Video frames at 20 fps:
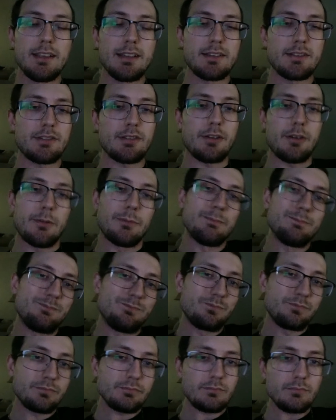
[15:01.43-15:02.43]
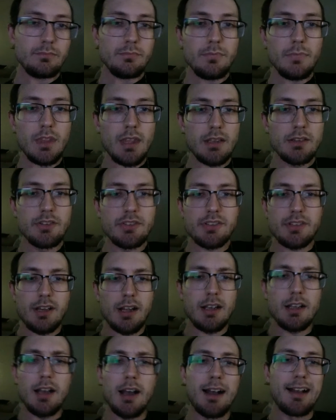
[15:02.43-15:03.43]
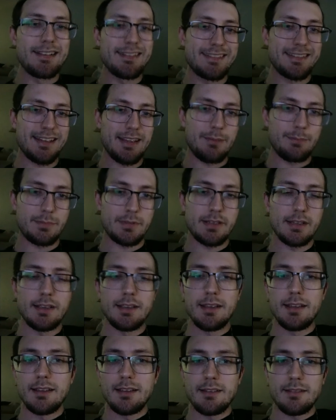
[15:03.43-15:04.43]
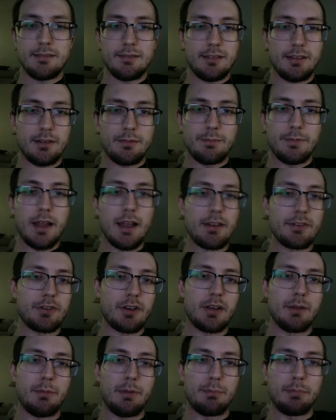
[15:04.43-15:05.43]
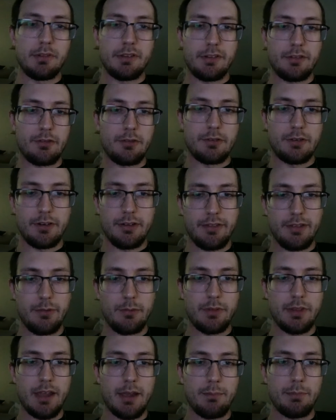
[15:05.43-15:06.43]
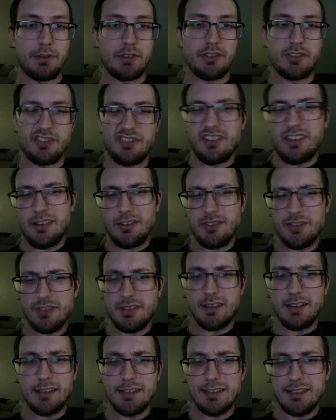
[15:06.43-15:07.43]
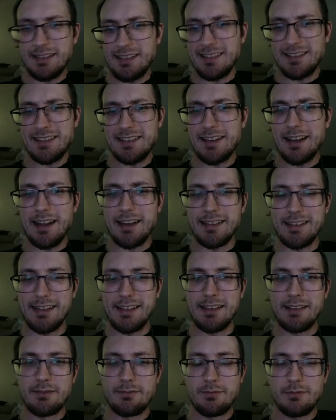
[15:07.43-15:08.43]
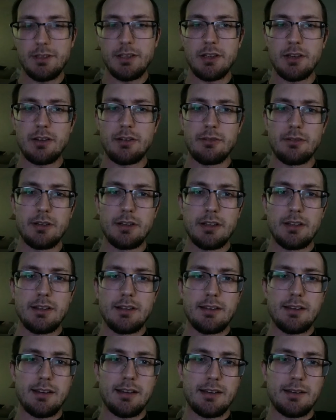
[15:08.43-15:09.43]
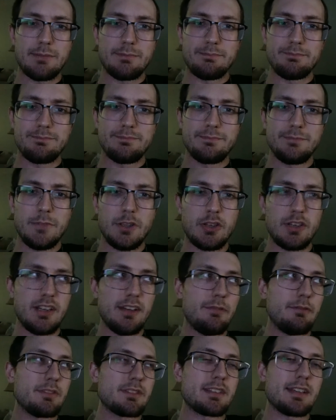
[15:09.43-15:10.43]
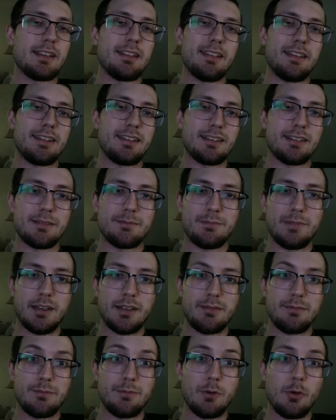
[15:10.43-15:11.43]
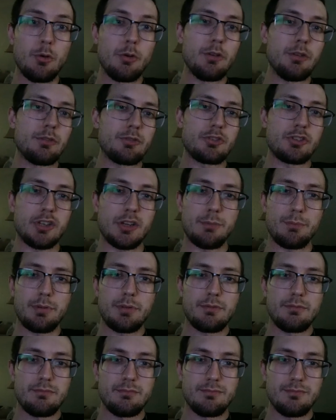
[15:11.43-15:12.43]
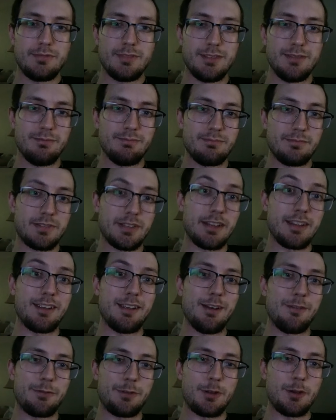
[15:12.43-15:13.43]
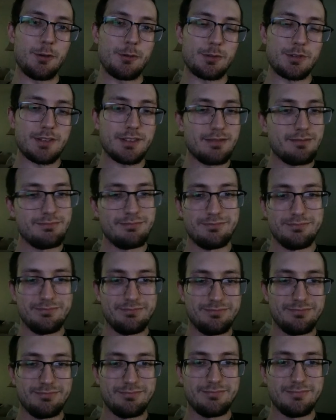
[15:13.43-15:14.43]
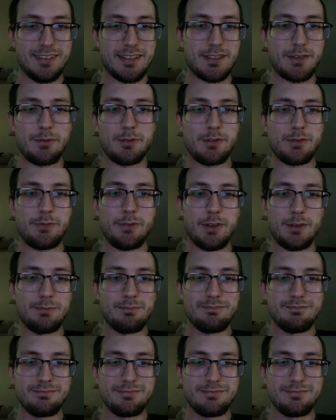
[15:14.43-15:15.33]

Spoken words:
So, just a concept. Not trying to be political or anything with that, but just it's an idea. You could even say like a oil ship sinking off the coast. That's always fun.